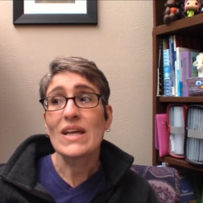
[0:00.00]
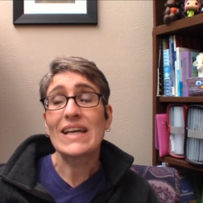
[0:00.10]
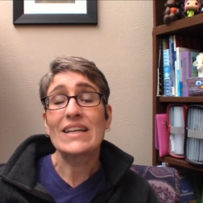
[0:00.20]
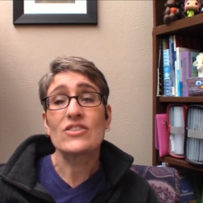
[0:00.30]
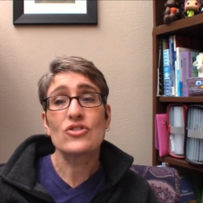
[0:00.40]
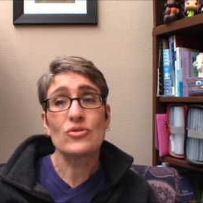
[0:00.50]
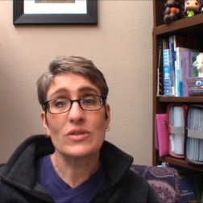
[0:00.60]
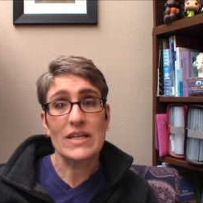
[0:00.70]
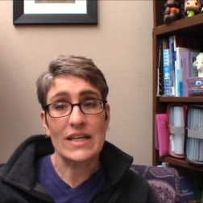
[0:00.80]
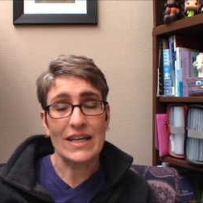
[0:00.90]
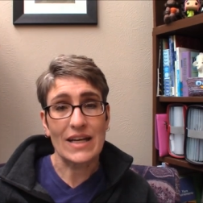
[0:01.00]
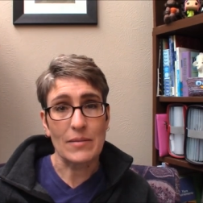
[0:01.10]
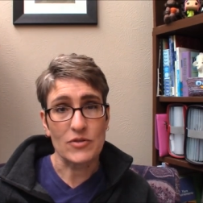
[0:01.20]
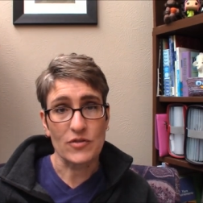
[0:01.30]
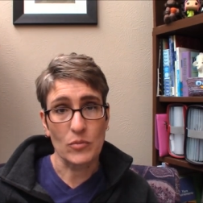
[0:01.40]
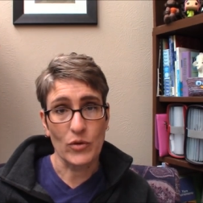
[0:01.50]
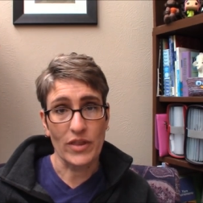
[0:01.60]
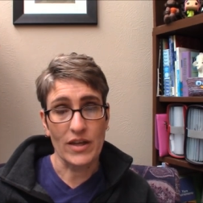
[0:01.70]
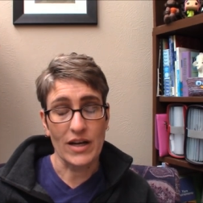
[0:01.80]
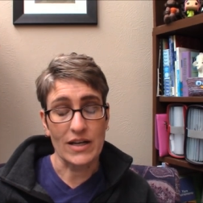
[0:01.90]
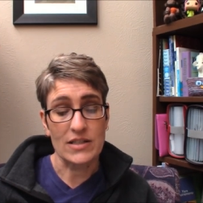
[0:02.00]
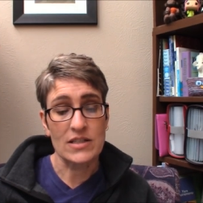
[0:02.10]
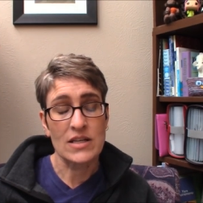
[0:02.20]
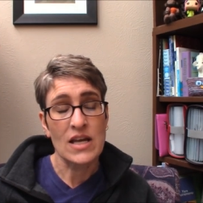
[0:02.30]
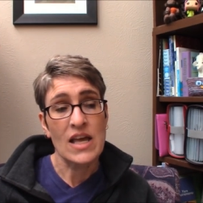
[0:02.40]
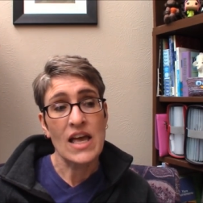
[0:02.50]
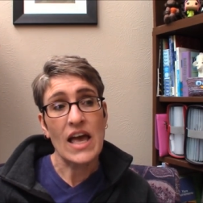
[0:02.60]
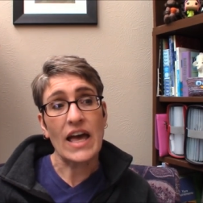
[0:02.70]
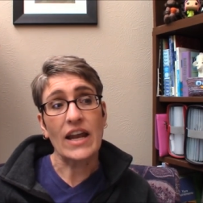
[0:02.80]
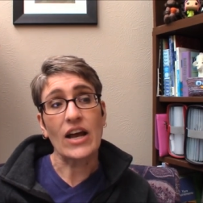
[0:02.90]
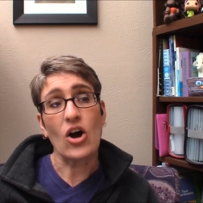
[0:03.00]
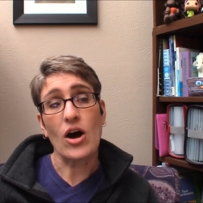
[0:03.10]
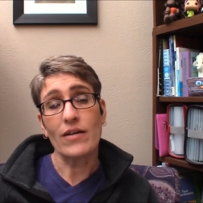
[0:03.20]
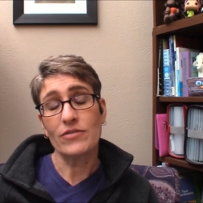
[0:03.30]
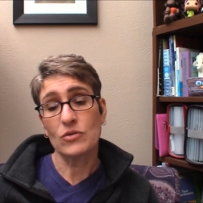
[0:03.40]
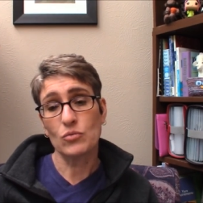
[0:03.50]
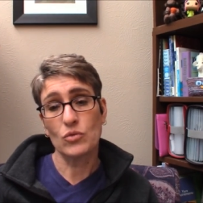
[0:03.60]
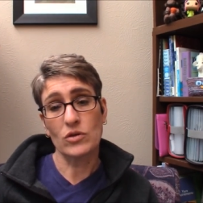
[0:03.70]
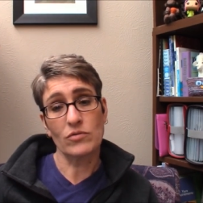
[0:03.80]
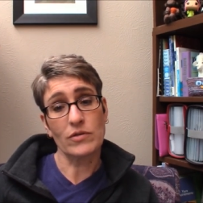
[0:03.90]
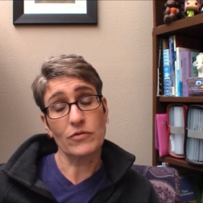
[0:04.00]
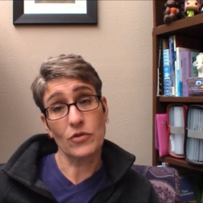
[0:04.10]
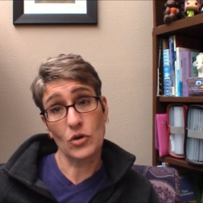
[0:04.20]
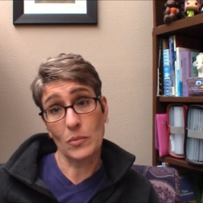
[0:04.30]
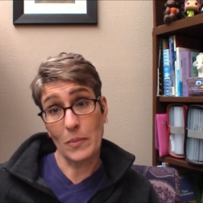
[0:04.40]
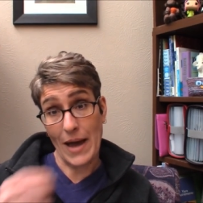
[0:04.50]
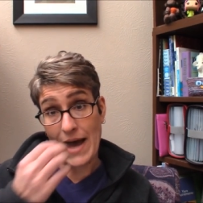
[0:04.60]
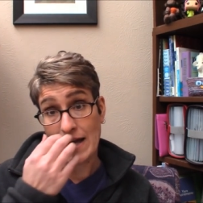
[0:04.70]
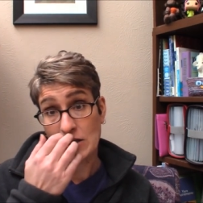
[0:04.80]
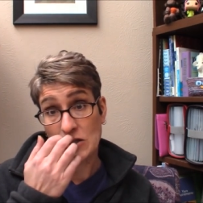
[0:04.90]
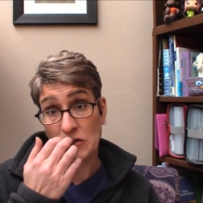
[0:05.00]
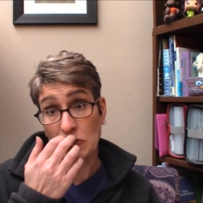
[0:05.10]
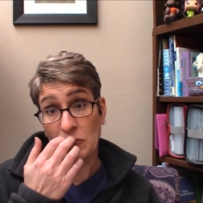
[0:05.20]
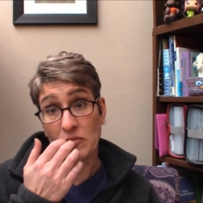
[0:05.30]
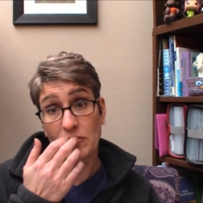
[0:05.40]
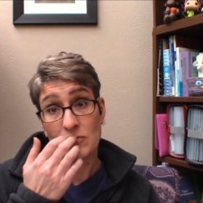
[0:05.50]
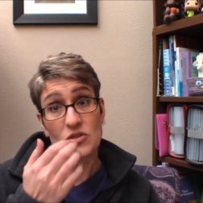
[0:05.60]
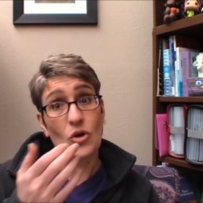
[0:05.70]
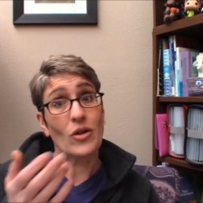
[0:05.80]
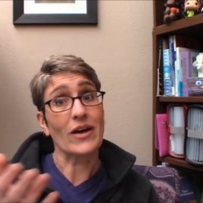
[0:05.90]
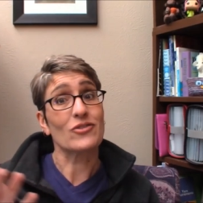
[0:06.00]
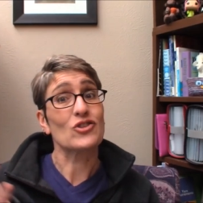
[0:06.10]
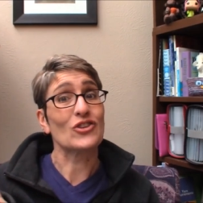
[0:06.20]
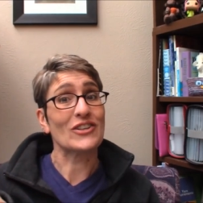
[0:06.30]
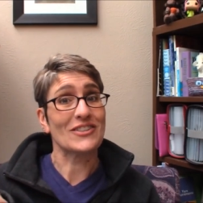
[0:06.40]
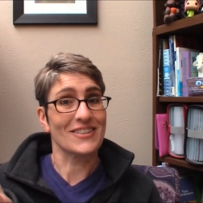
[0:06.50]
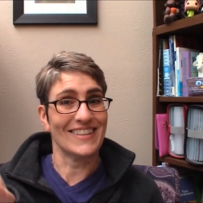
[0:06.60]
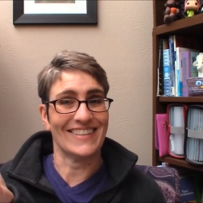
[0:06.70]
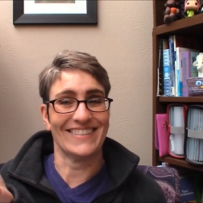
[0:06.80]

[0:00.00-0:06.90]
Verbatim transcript: It is unique. It comes from within us. And I often will refer back to Toll House cookies.